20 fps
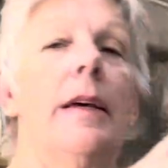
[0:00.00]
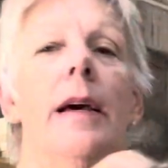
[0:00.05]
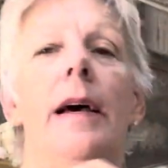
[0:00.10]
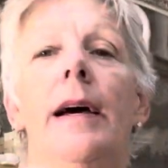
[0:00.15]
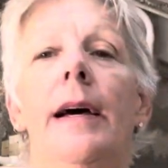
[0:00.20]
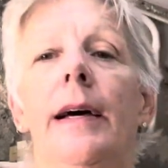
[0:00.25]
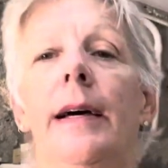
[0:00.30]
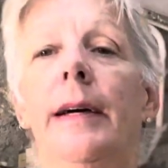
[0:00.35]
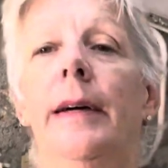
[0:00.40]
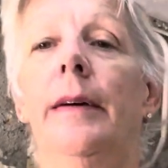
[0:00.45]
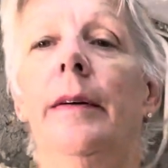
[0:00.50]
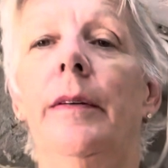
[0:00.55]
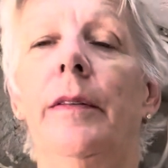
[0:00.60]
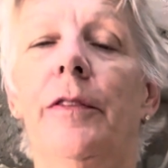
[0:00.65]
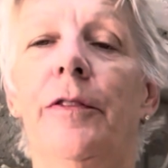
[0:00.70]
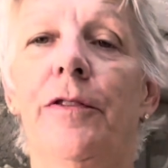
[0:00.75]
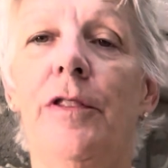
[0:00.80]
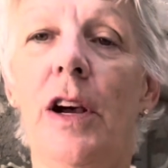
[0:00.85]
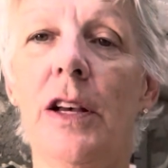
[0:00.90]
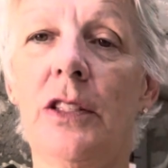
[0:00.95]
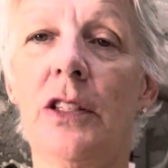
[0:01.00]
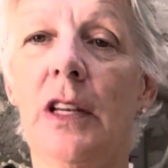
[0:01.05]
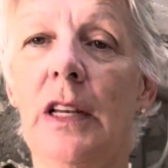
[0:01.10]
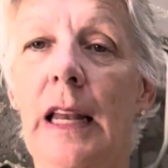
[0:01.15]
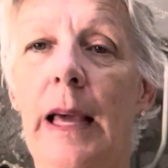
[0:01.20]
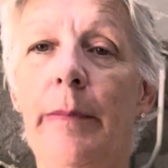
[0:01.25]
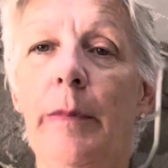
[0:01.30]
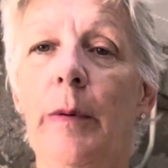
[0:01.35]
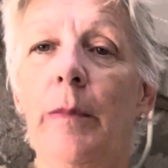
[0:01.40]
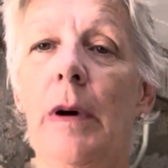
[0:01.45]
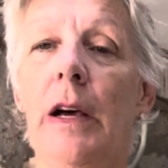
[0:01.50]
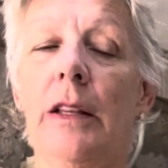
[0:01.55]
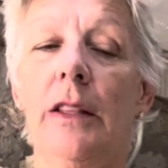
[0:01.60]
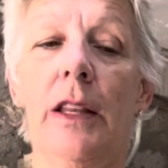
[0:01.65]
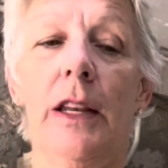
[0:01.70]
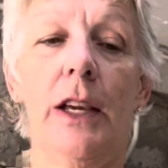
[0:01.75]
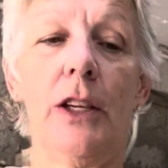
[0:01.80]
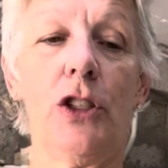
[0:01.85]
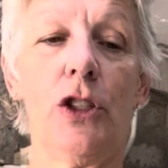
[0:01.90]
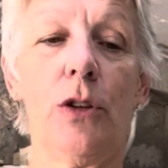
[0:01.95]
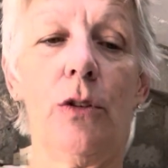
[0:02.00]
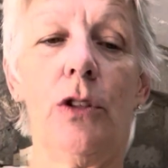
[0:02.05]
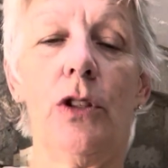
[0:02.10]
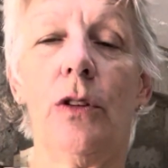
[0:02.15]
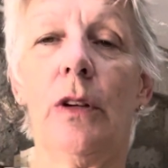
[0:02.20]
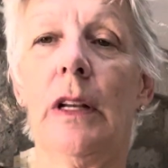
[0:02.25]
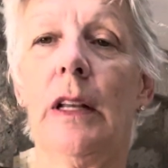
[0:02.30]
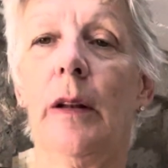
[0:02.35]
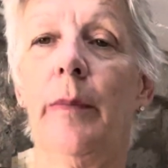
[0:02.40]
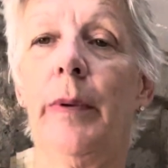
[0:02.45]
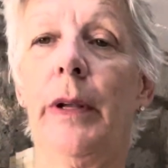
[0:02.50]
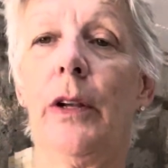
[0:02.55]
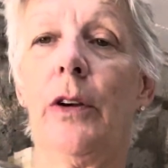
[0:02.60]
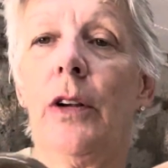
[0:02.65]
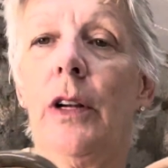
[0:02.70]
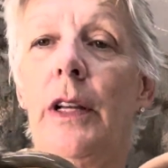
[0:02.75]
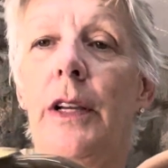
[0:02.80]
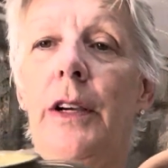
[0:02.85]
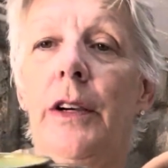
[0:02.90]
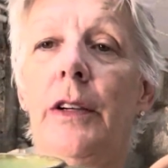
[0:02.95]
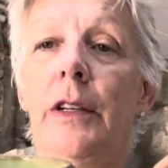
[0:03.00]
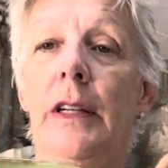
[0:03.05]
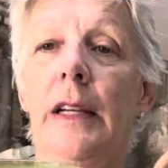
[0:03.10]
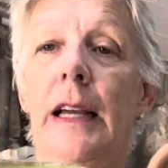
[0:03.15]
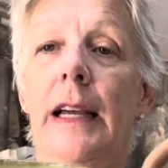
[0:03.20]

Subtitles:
mug that I showed you a little bit earlier.